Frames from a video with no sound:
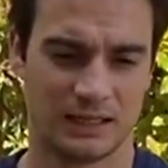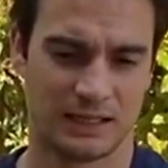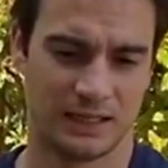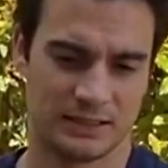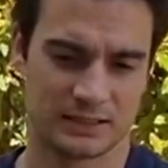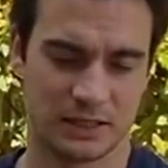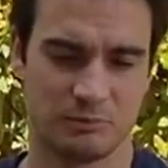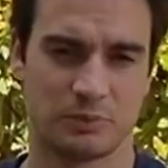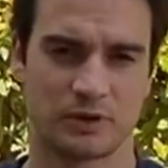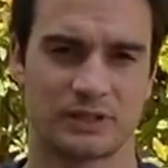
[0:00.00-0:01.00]
It's
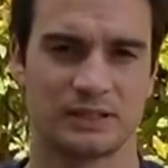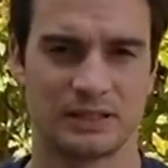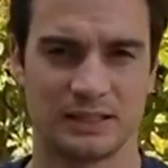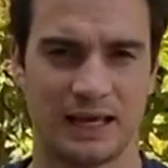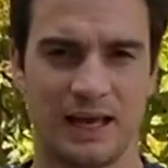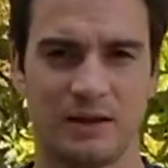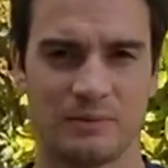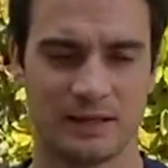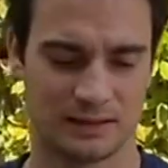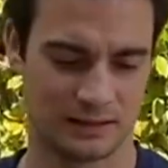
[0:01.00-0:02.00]
important that the
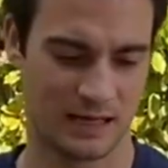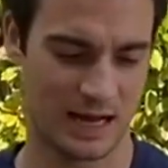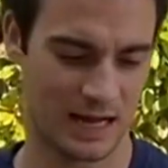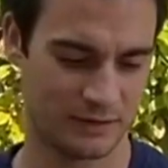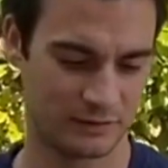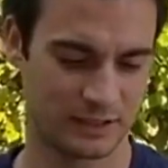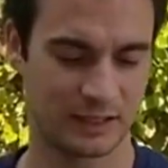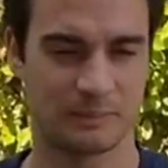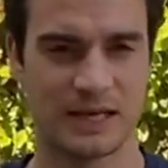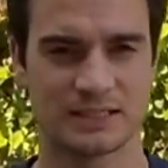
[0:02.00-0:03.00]
helmet have the
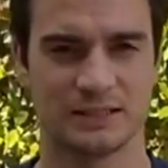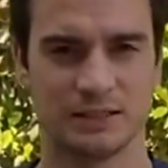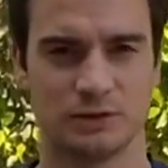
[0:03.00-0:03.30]
capacity